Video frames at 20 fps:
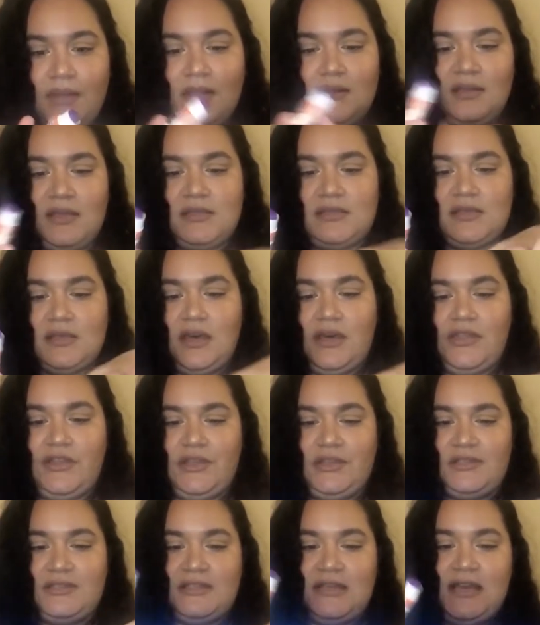this other
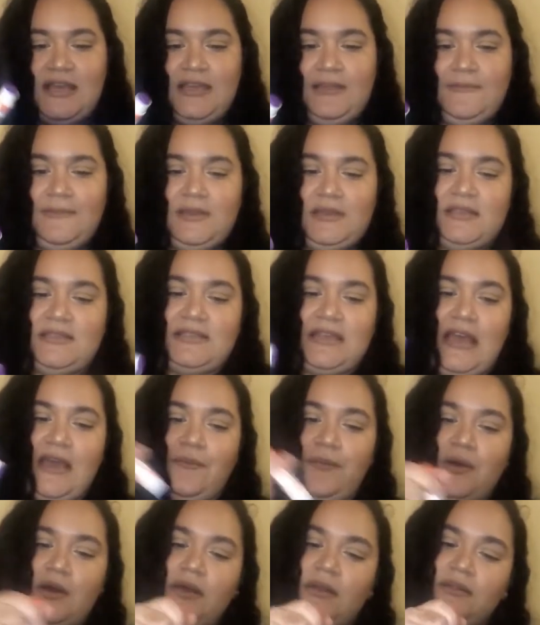side because I
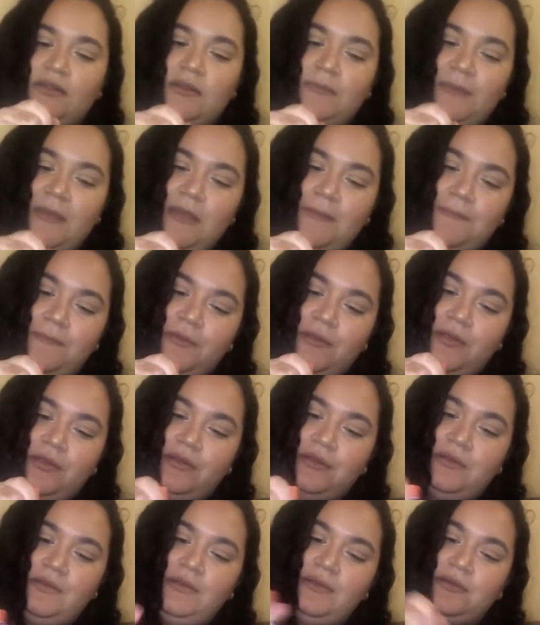want the paper.
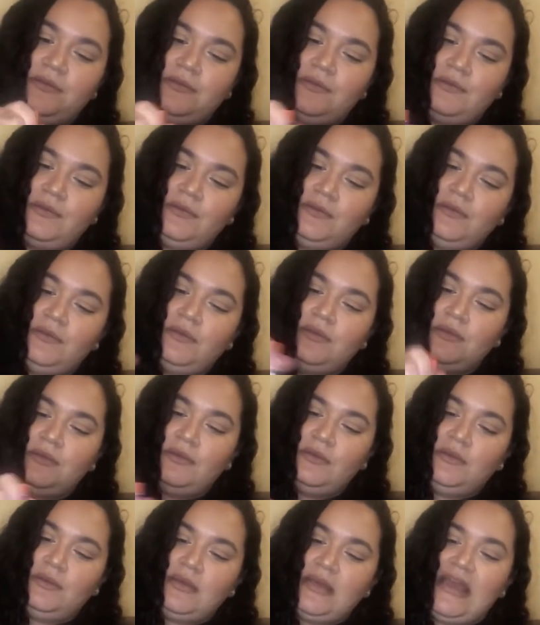
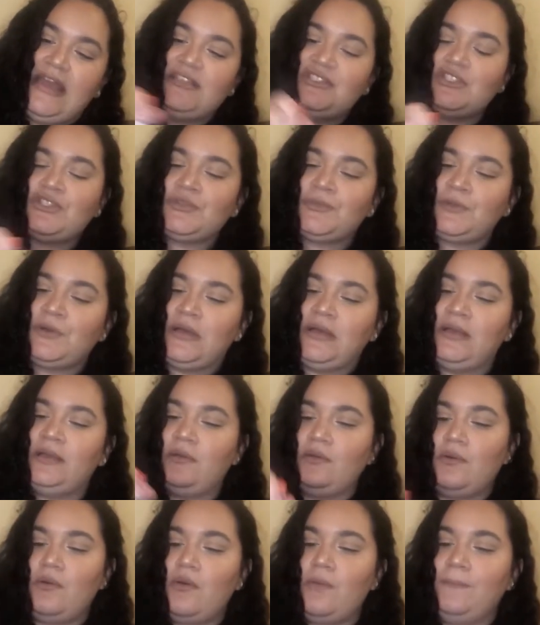I just
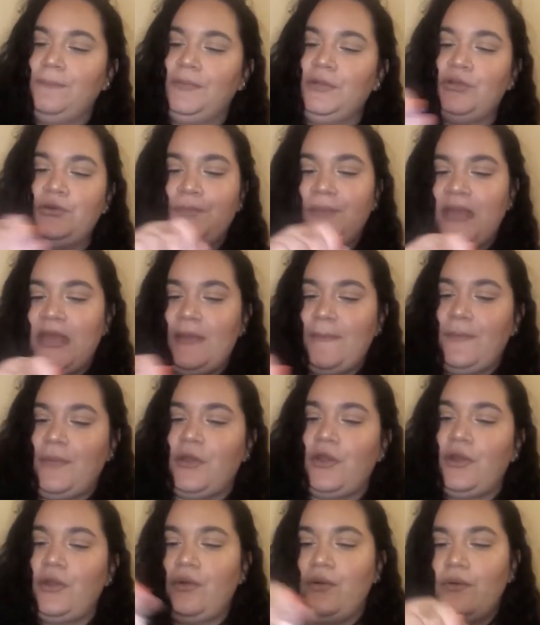want blue
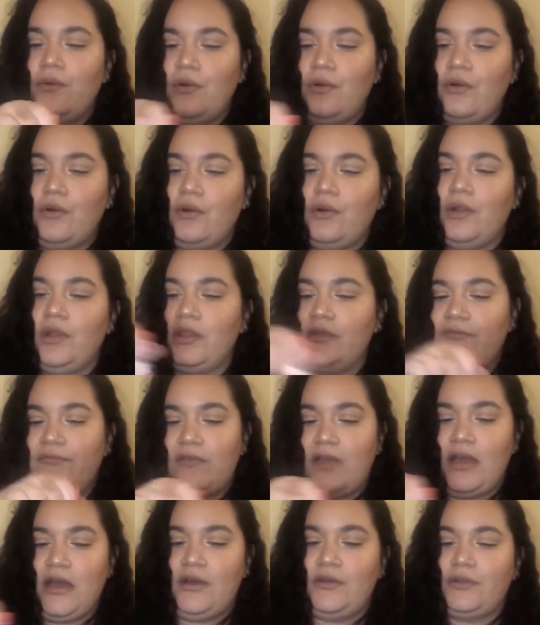paper all
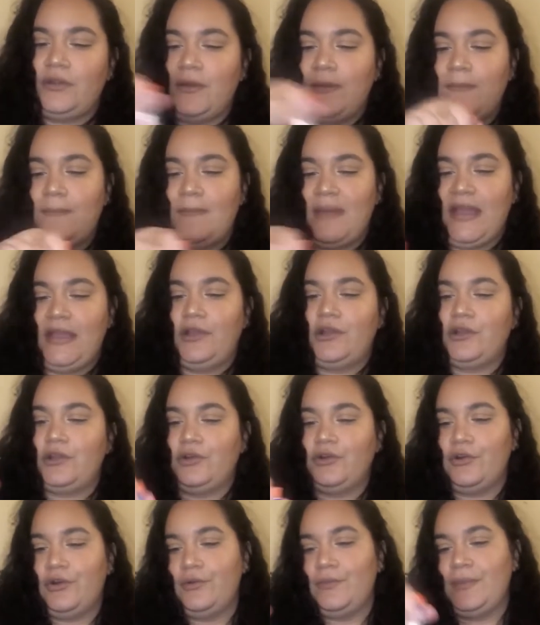around my
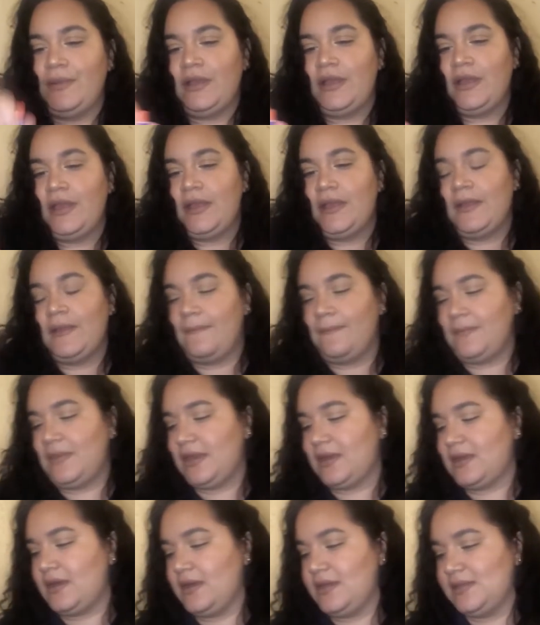globe,
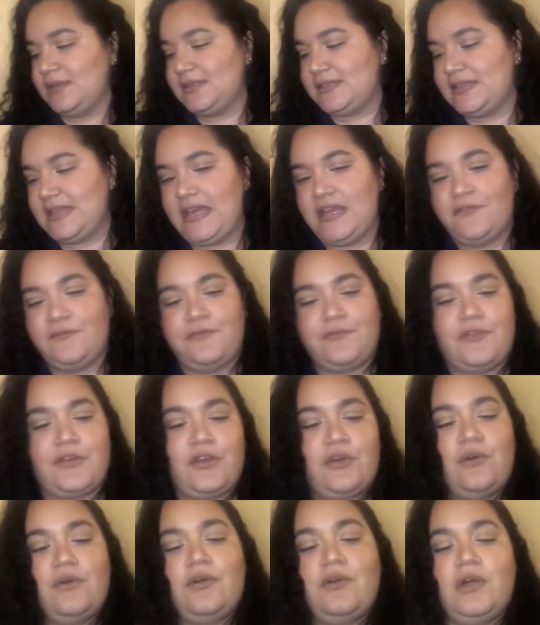because then for
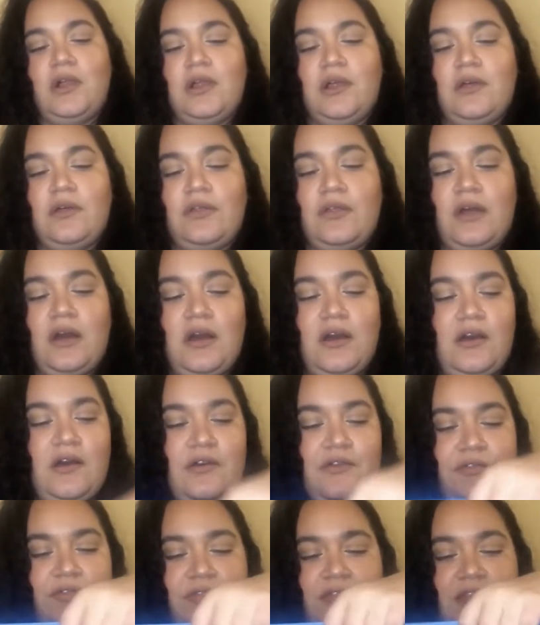all
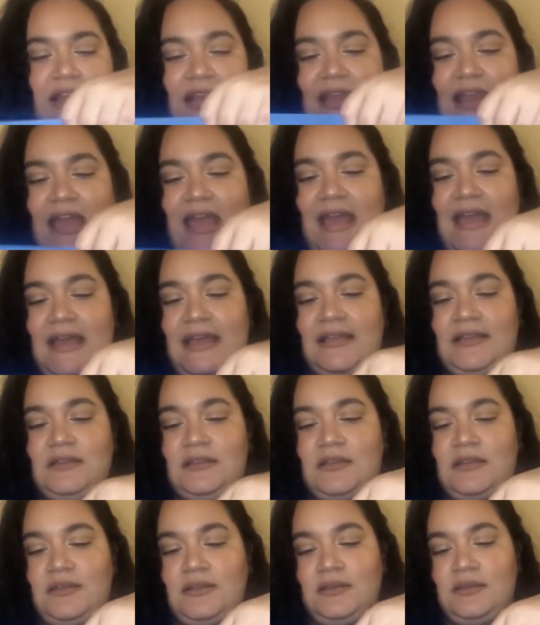of the land,